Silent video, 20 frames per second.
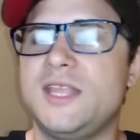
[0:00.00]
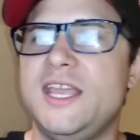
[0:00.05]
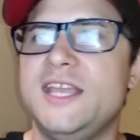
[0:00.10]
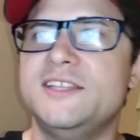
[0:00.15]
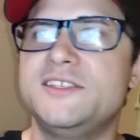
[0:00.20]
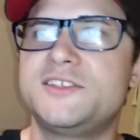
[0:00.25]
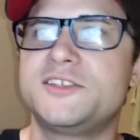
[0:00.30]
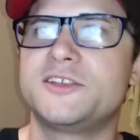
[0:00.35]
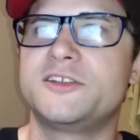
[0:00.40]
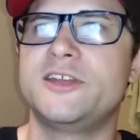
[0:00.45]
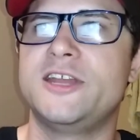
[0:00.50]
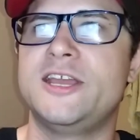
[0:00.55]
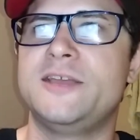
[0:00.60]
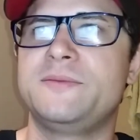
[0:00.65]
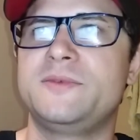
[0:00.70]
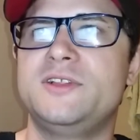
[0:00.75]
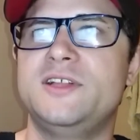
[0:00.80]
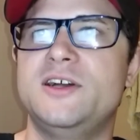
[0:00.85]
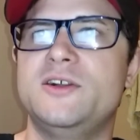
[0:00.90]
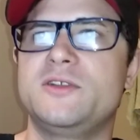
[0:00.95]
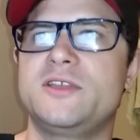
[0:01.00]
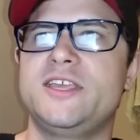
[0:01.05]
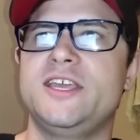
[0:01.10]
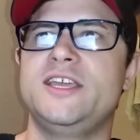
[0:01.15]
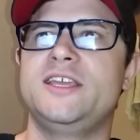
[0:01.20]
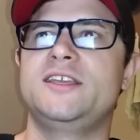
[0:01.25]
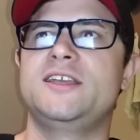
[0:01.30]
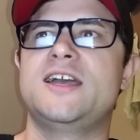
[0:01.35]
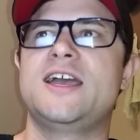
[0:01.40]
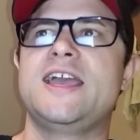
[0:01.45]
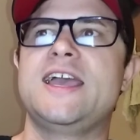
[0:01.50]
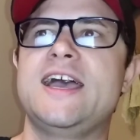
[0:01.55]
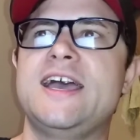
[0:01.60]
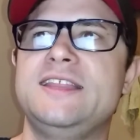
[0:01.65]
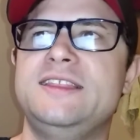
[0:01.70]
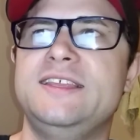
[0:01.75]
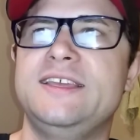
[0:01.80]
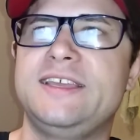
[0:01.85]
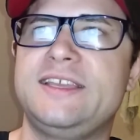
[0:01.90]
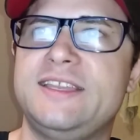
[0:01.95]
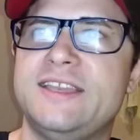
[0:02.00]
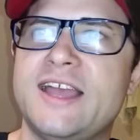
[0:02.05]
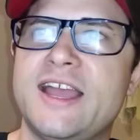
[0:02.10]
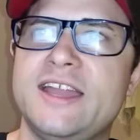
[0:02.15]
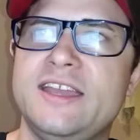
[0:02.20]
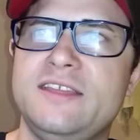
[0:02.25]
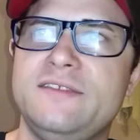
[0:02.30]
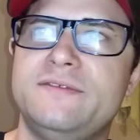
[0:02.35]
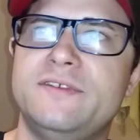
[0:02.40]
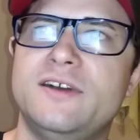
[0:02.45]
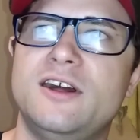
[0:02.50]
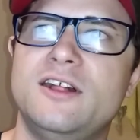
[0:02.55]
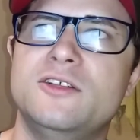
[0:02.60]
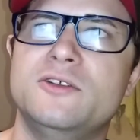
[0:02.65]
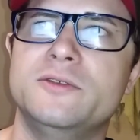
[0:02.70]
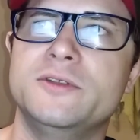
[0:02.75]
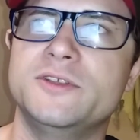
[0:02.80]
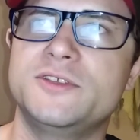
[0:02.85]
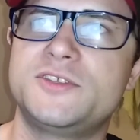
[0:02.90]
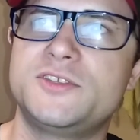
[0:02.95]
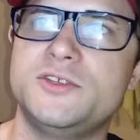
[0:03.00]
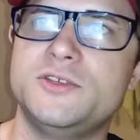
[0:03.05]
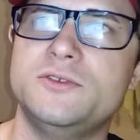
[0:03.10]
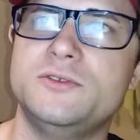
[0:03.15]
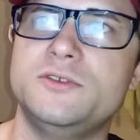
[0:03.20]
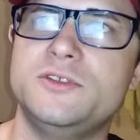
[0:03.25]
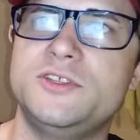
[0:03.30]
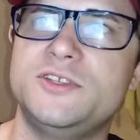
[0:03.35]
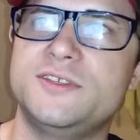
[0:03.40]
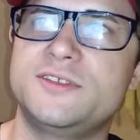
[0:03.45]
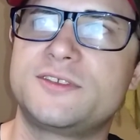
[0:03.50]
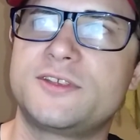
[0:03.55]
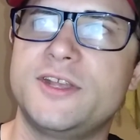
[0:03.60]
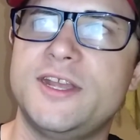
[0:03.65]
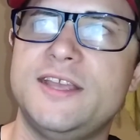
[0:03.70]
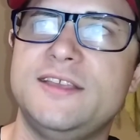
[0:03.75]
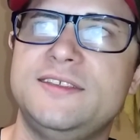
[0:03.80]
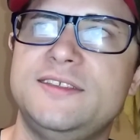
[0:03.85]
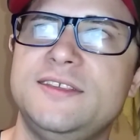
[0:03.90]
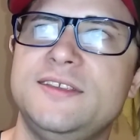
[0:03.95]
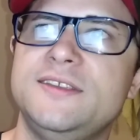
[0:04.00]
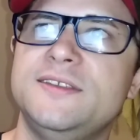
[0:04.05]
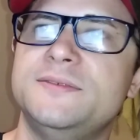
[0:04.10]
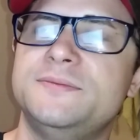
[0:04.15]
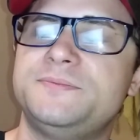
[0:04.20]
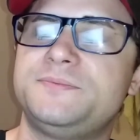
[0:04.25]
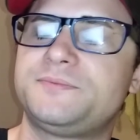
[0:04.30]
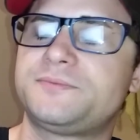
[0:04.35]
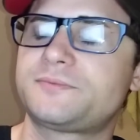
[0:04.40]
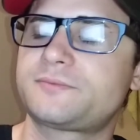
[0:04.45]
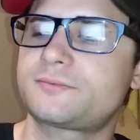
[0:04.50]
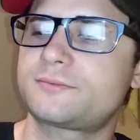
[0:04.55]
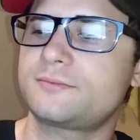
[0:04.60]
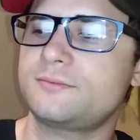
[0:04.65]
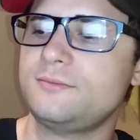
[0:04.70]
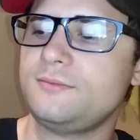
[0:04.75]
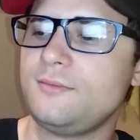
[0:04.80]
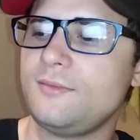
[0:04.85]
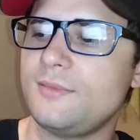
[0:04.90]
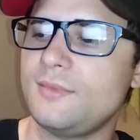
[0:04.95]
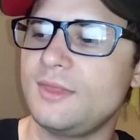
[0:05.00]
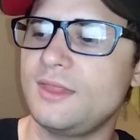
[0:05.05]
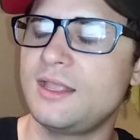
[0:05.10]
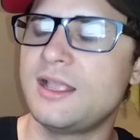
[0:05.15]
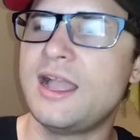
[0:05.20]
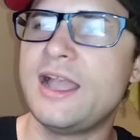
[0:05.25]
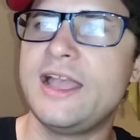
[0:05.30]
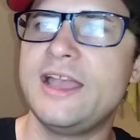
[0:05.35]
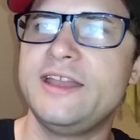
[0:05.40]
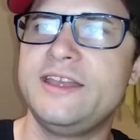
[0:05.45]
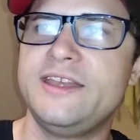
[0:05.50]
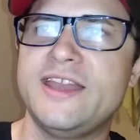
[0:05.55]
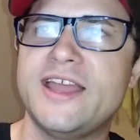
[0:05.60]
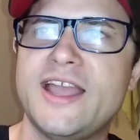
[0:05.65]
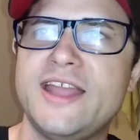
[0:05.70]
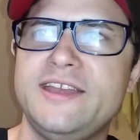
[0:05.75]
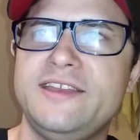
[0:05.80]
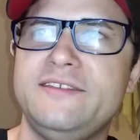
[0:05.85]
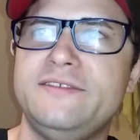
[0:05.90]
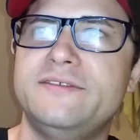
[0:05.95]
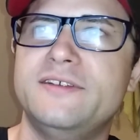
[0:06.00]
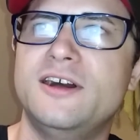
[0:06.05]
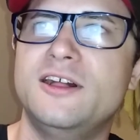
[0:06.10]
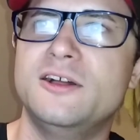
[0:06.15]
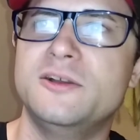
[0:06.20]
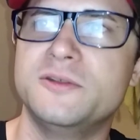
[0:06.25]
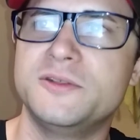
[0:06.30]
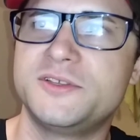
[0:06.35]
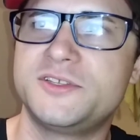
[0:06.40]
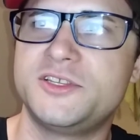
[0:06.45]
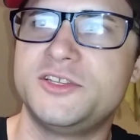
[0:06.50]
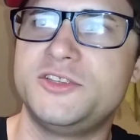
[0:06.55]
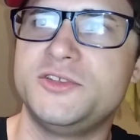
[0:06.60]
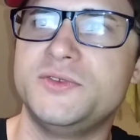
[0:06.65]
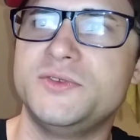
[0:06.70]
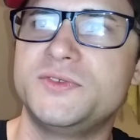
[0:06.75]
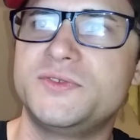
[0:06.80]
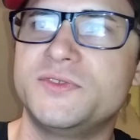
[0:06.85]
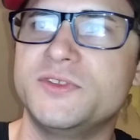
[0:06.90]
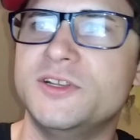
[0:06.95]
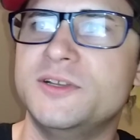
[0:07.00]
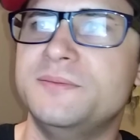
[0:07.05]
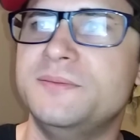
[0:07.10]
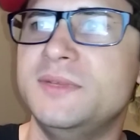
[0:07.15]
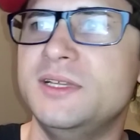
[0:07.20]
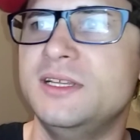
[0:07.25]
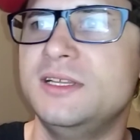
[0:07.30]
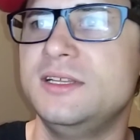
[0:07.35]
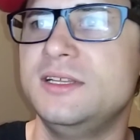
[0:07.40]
Instagram Clout King, I had like ninety followers too, which is crazy. I had ninety followers to choose from.